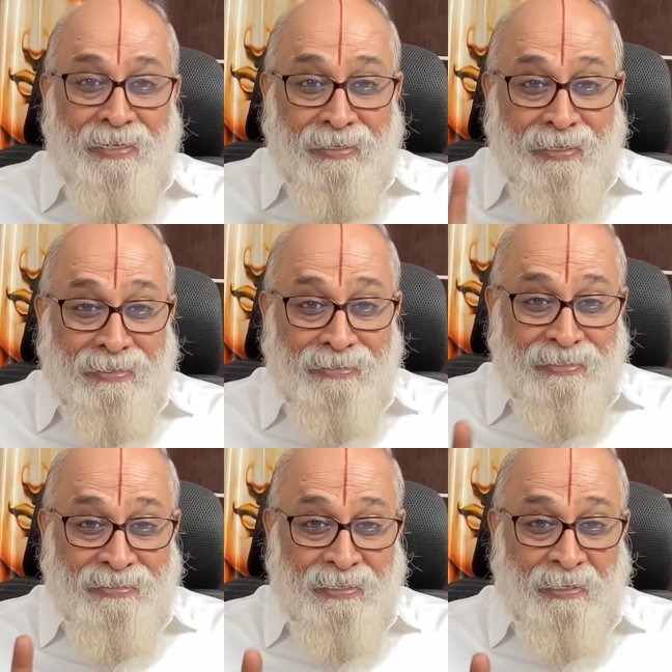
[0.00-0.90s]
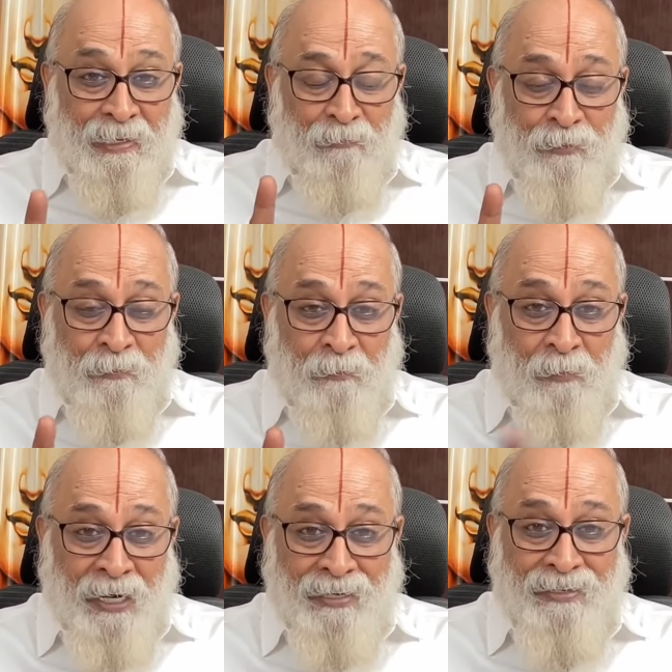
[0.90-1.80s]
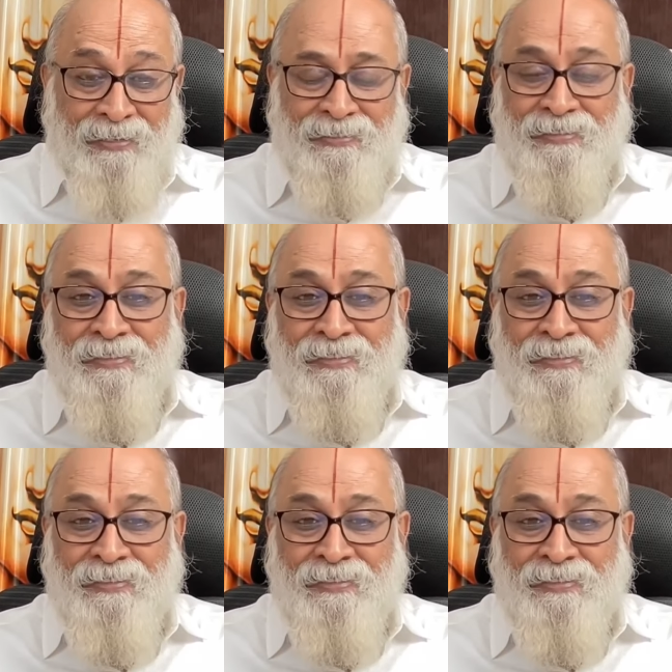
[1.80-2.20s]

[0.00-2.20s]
It gets a signal from the mind.